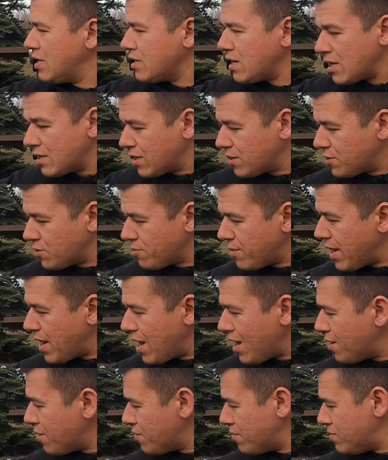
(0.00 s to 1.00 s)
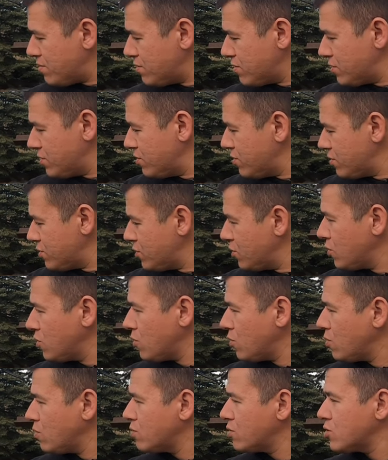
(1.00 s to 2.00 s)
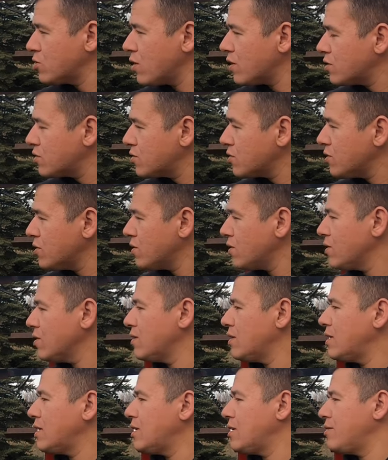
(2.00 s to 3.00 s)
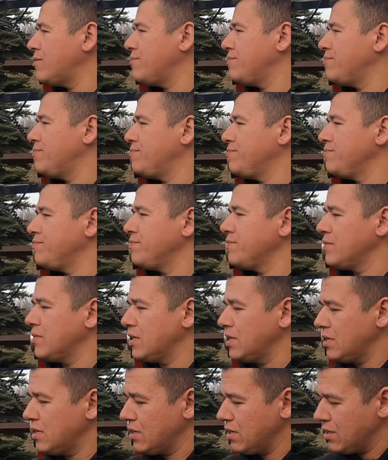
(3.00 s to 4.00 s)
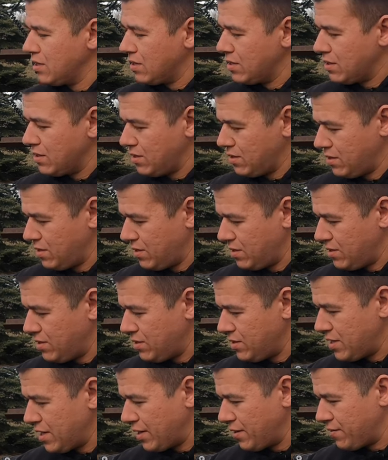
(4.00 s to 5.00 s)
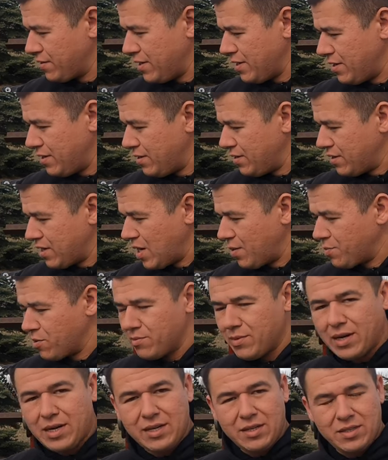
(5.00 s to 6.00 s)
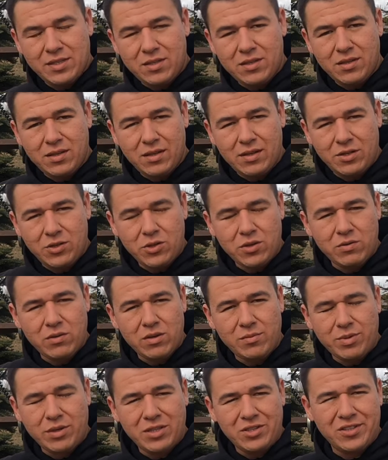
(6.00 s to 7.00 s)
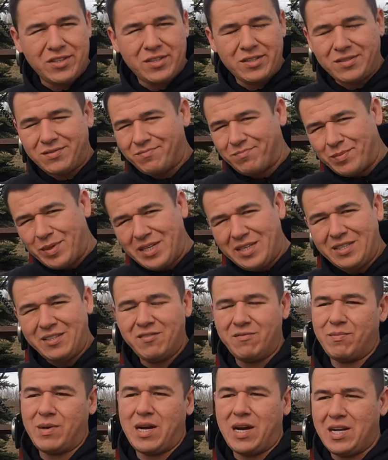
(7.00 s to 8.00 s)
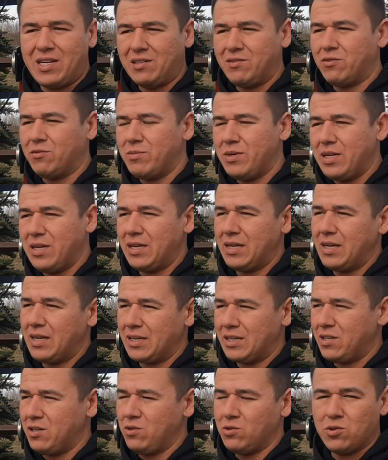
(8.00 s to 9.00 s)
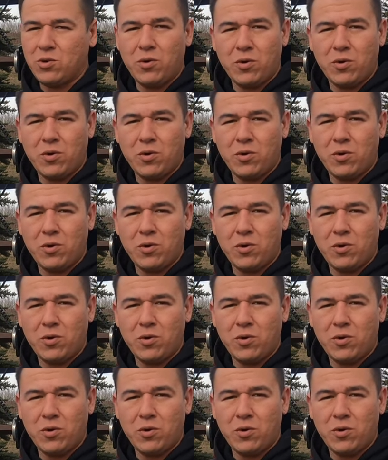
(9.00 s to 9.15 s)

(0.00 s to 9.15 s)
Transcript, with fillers: not that they're bad or there's, there's no structural um, uh, integrity compromised uh, due to it, but just peace of mind for me, I'd like to use